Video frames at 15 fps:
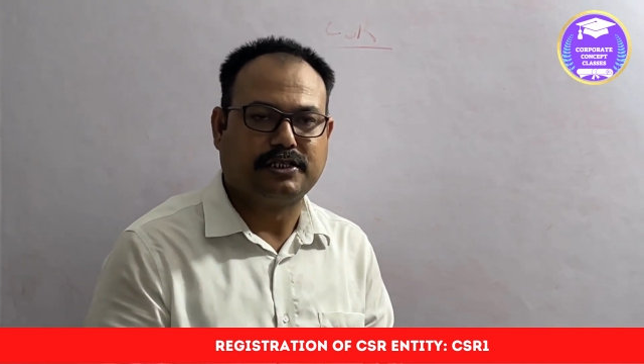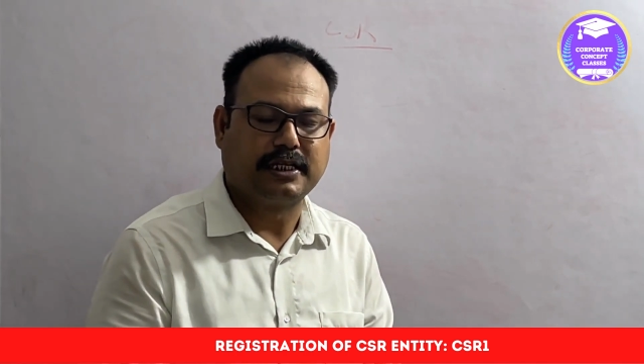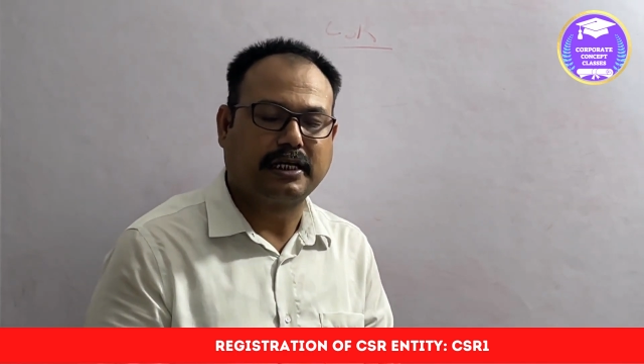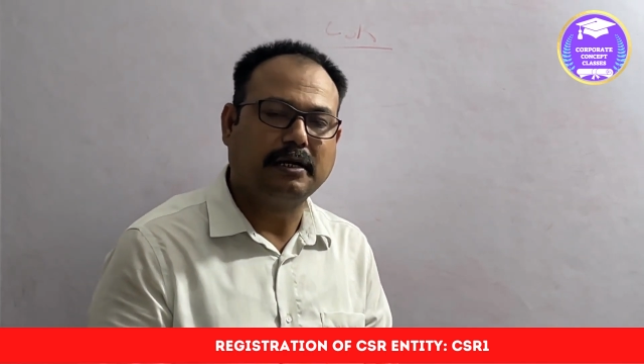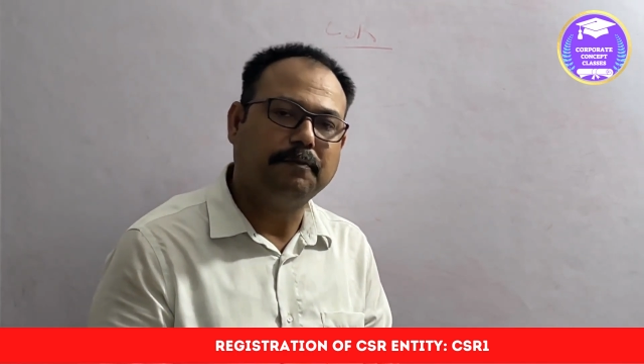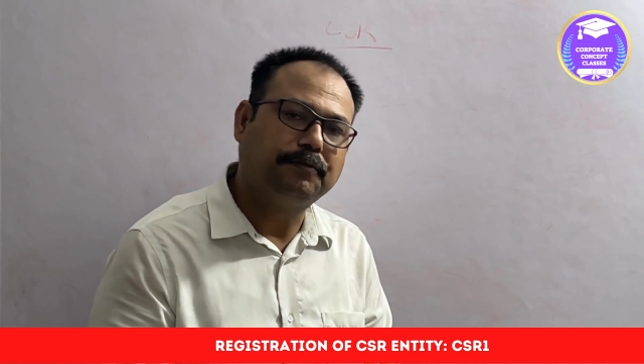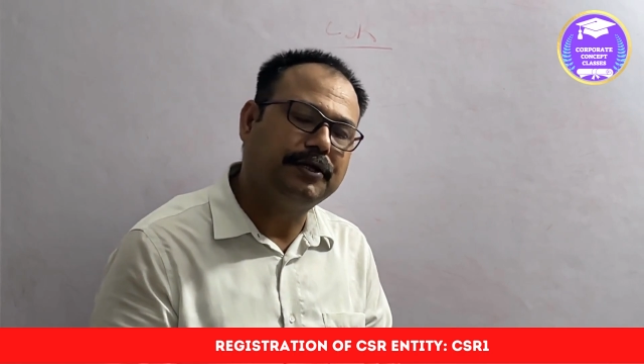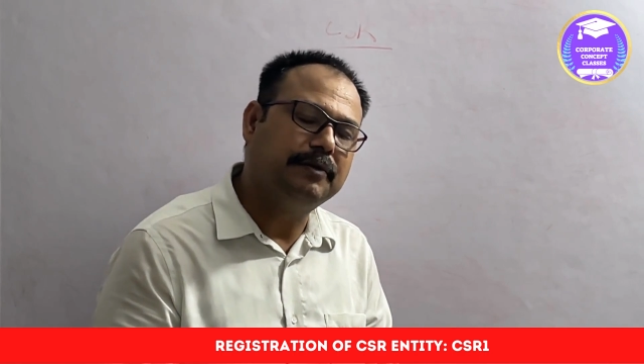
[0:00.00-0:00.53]
A
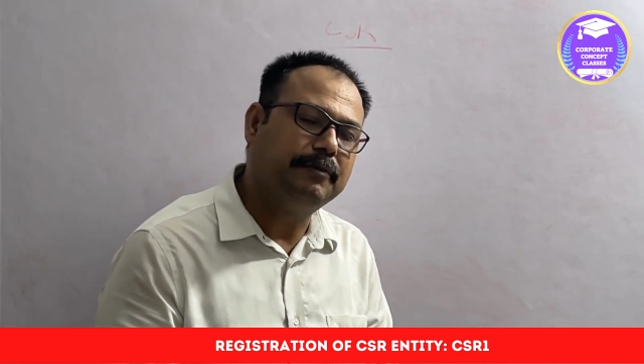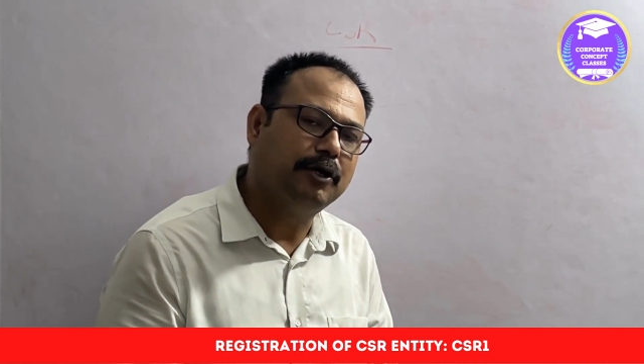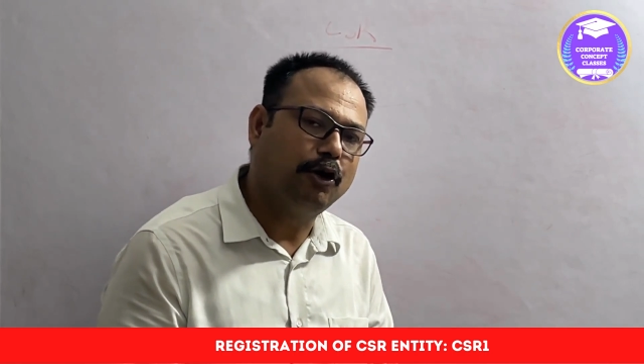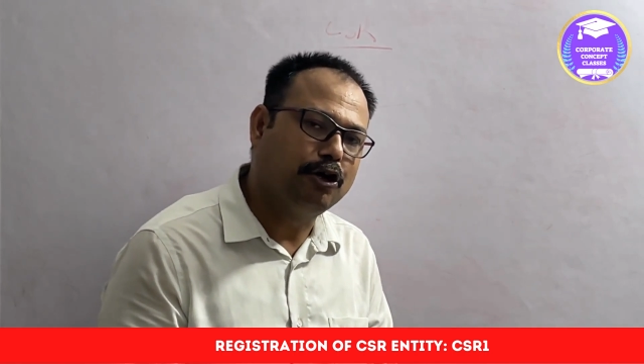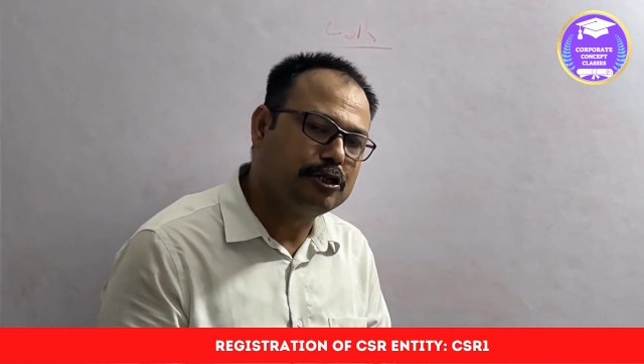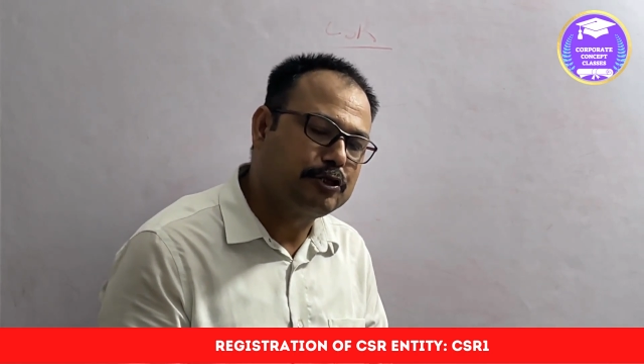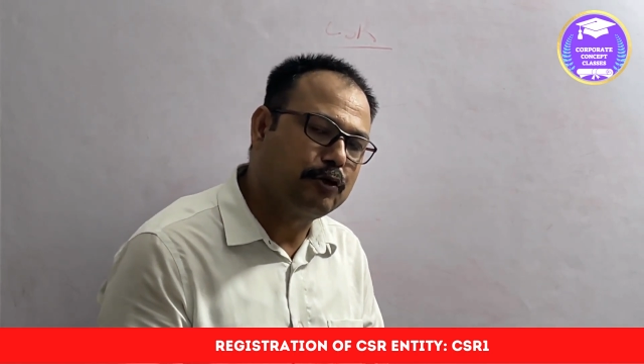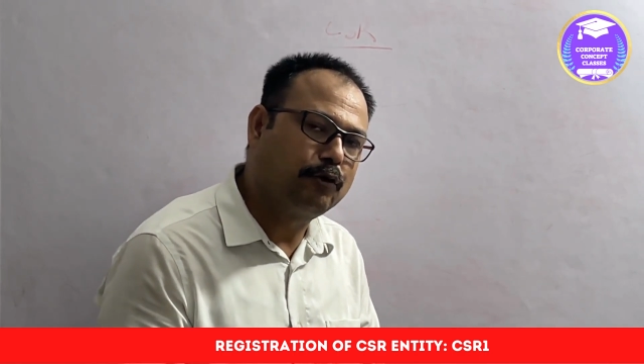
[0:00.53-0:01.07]
company may
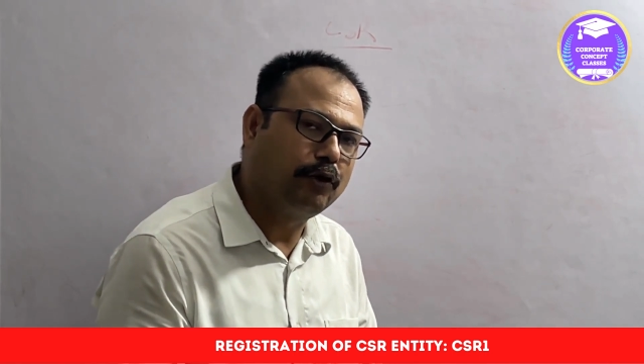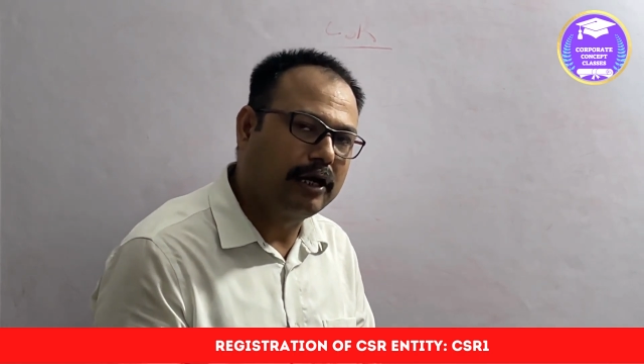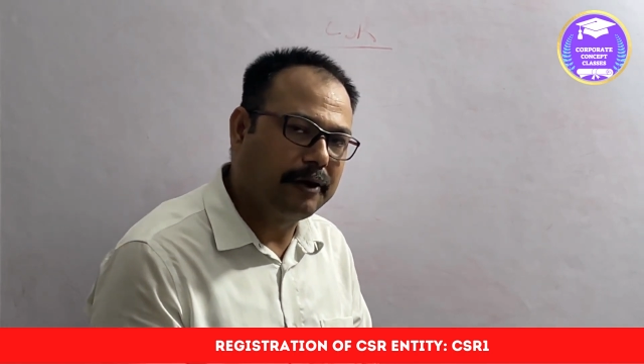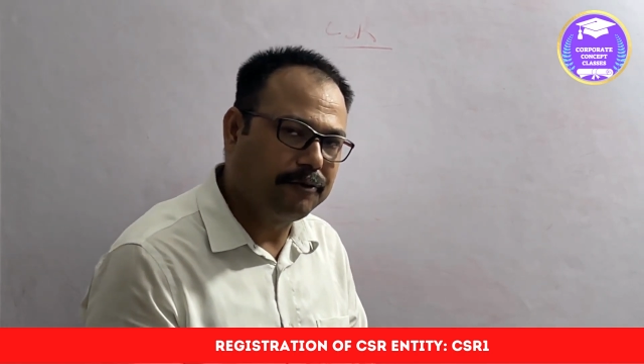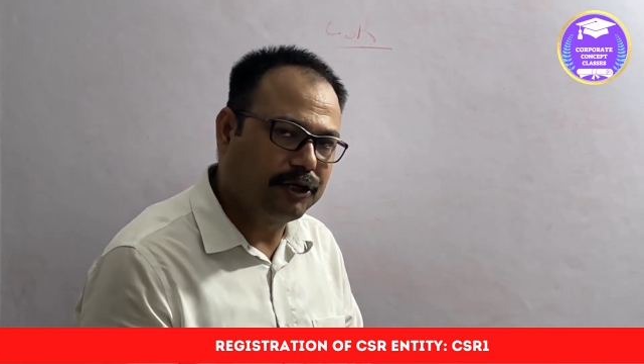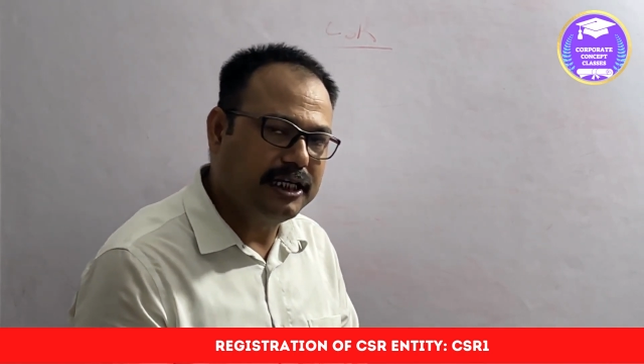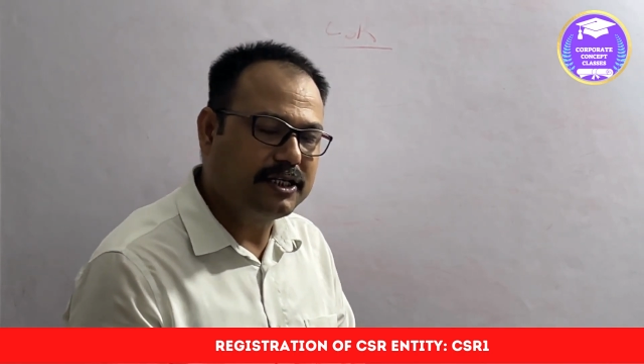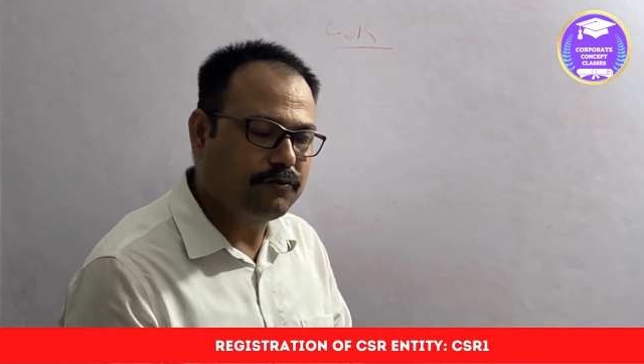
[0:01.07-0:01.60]
also
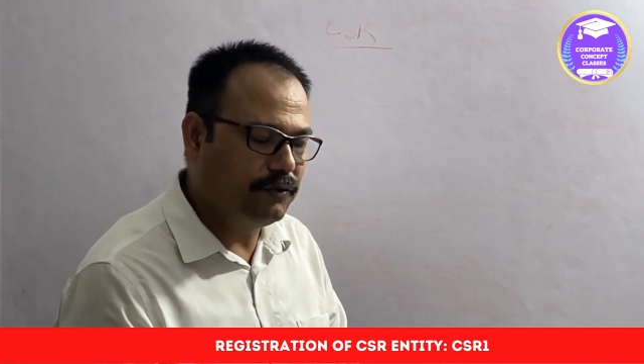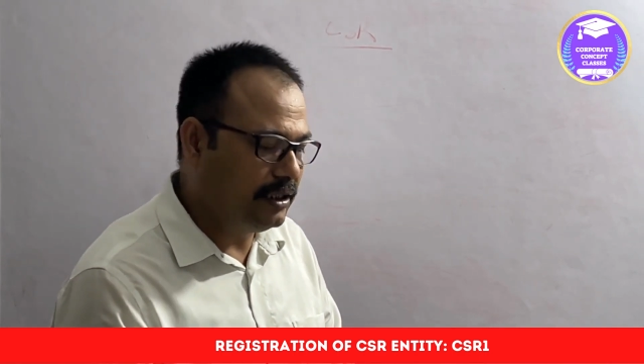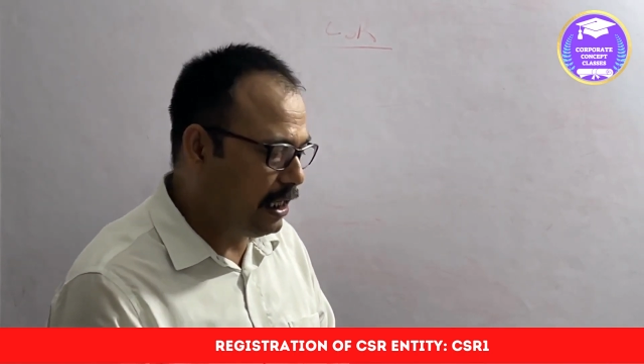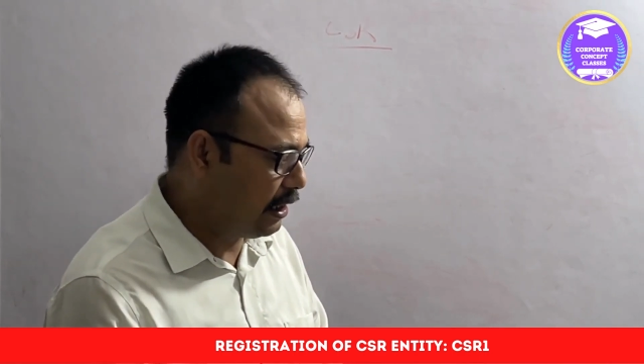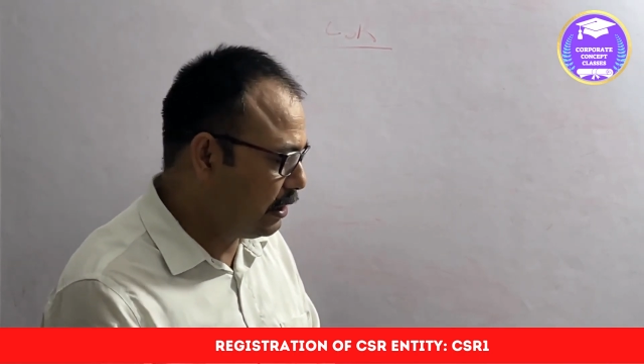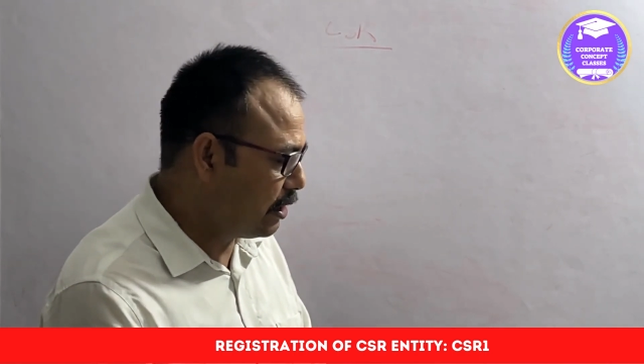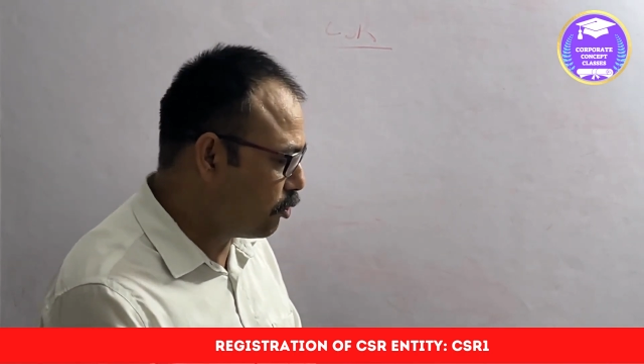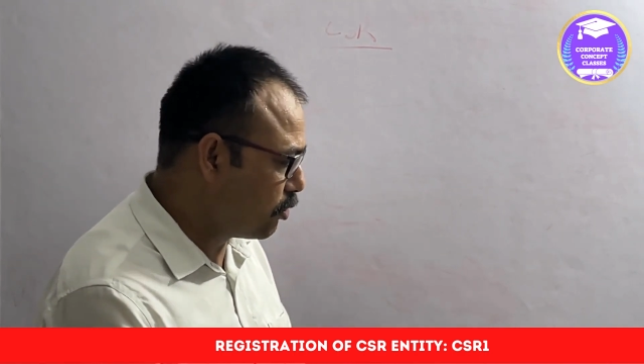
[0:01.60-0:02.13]
collaborate with
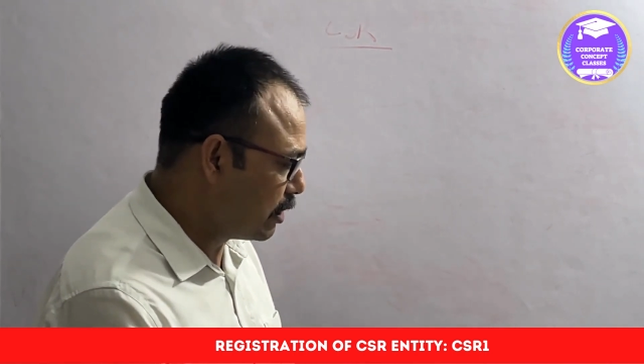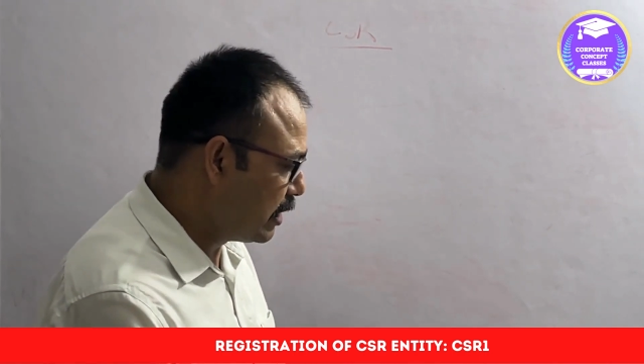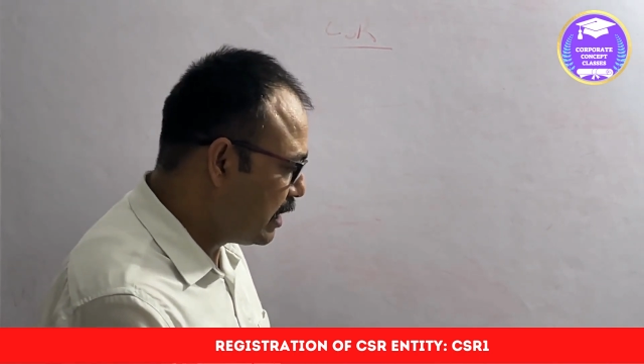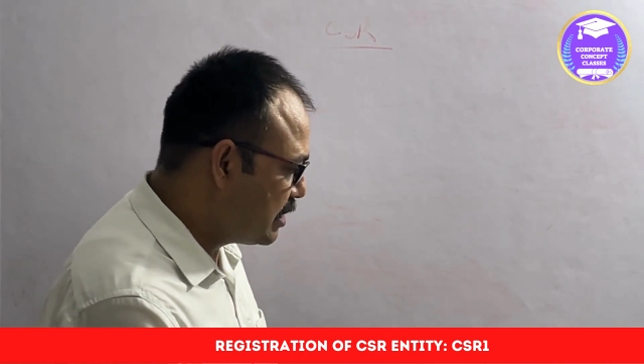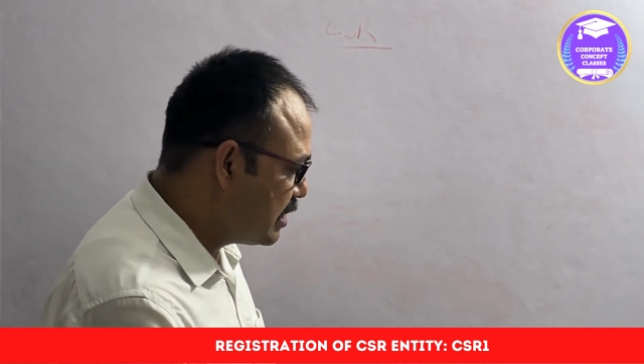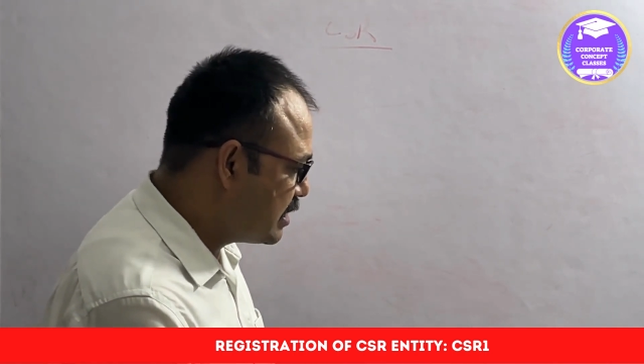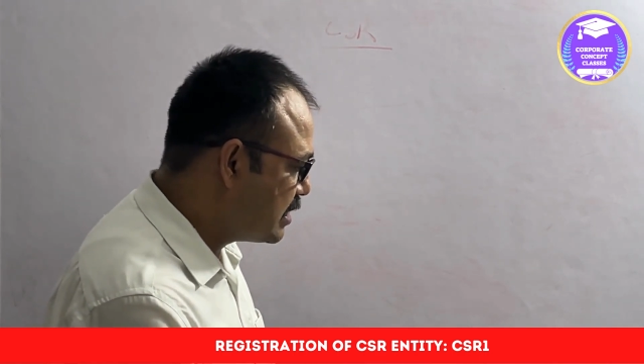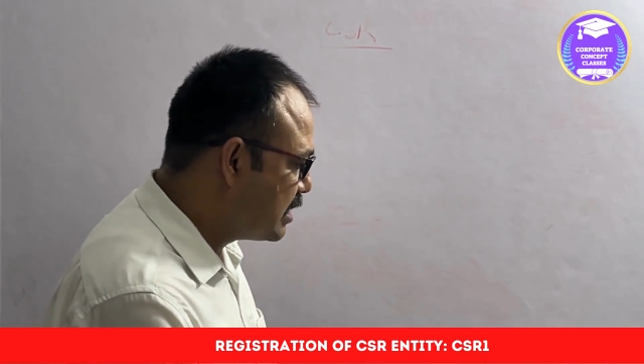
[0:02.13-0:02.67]
other
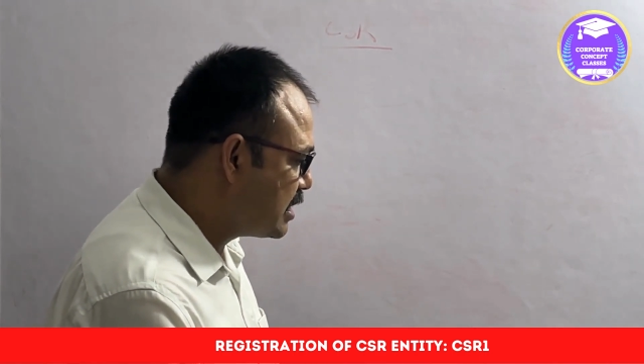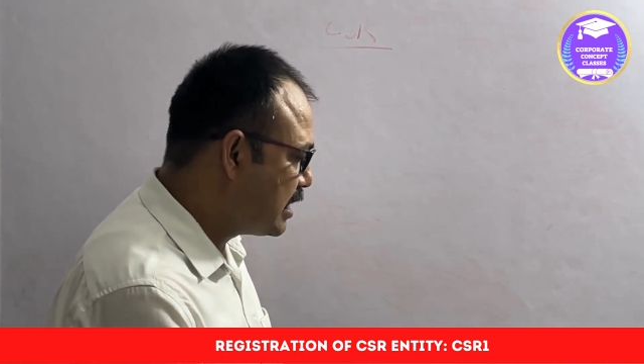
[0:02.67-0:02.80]
organizations,